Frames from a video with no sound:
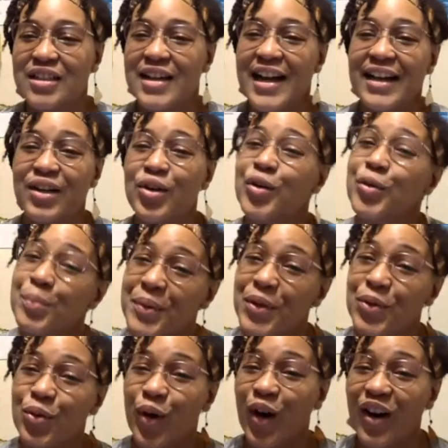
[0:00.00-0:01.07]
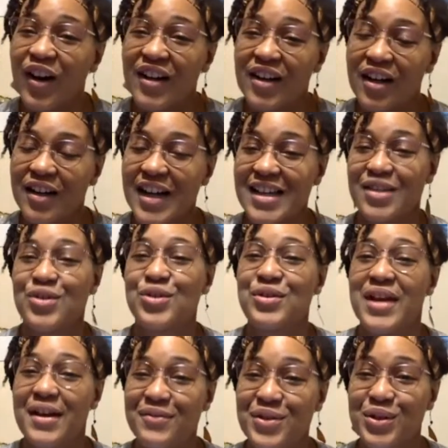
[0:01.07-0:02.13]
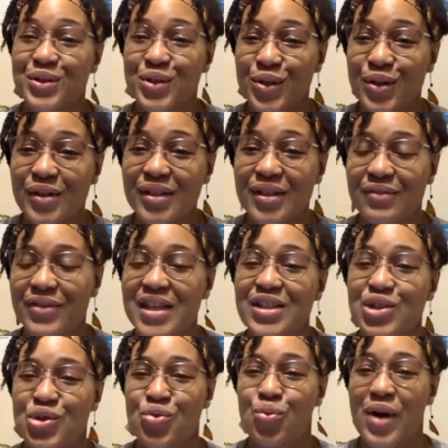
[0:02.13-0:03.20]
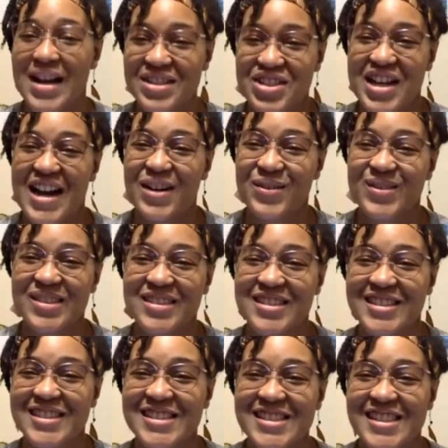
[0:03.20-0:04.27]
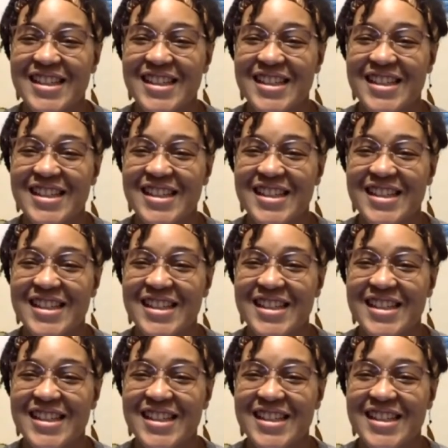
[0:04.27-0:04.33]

I hope you are. I know you have your goal of getting your watch hours